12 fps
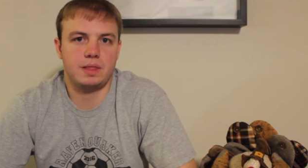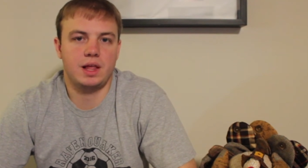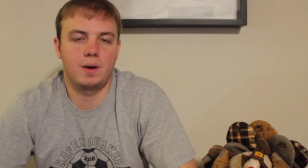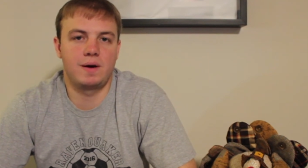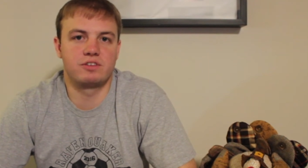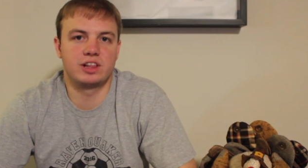
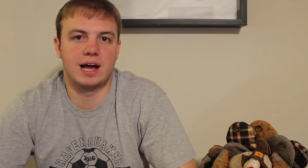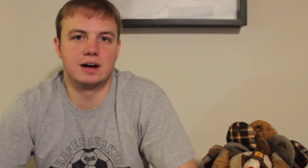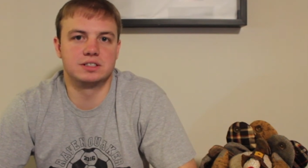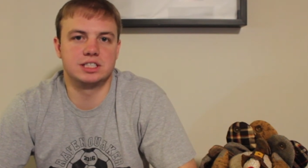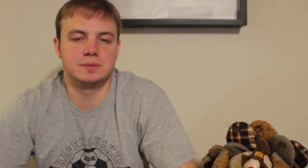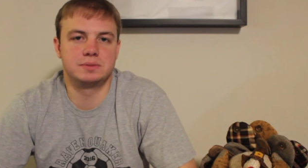However, the
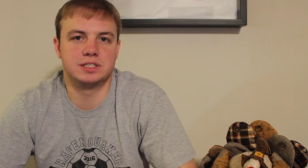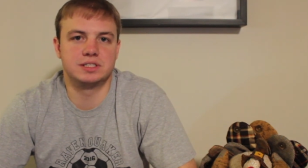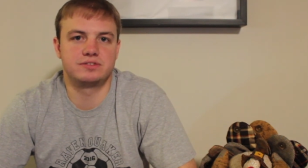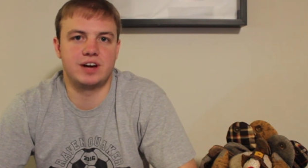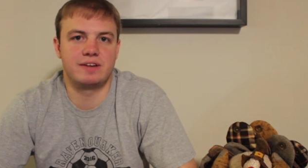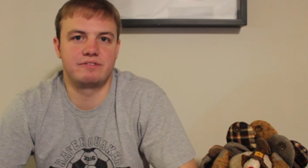house team sits
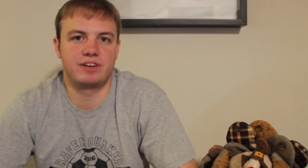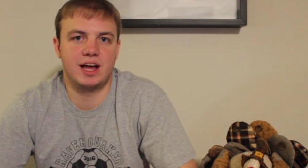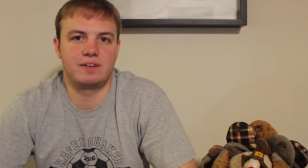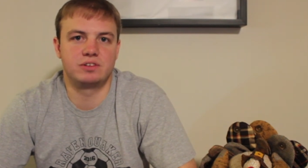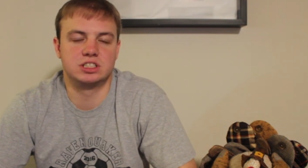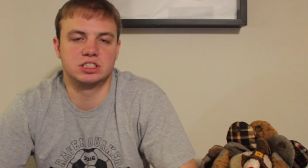at
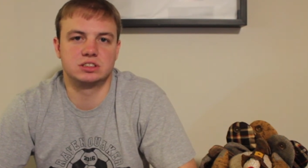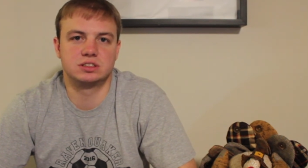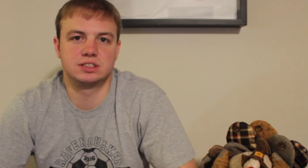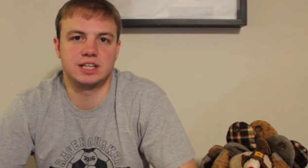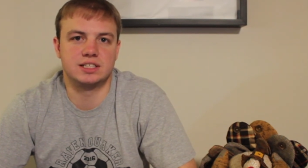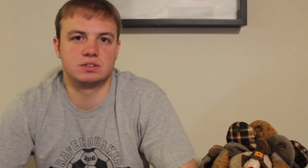5-5 and
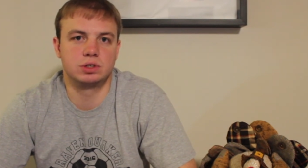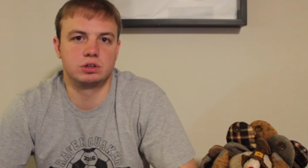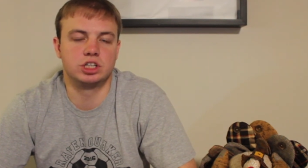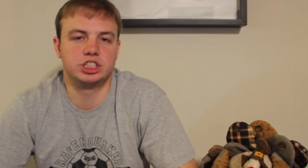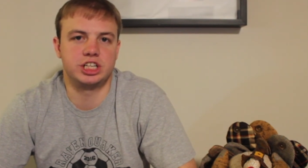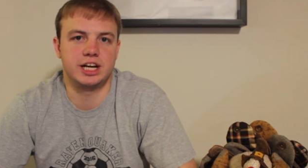stands a real
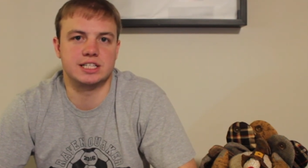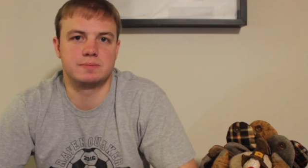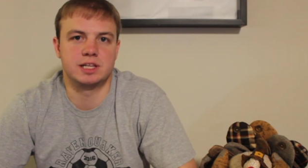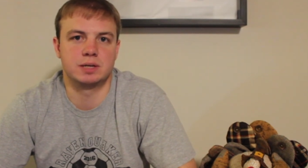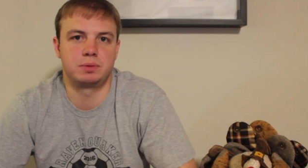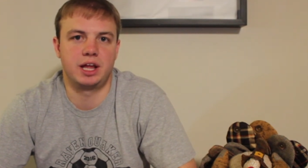good chance to
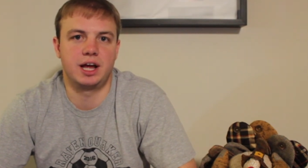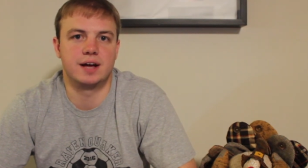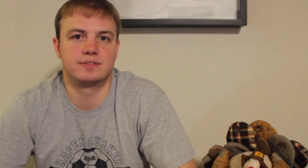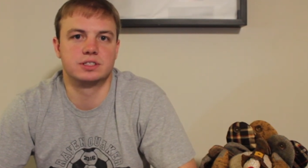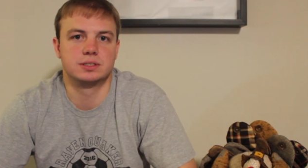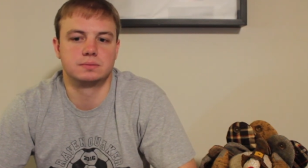make the
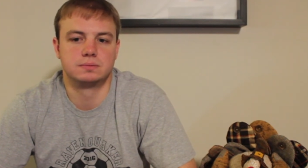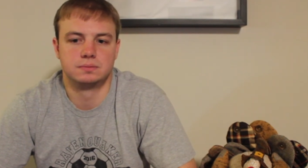playoffs.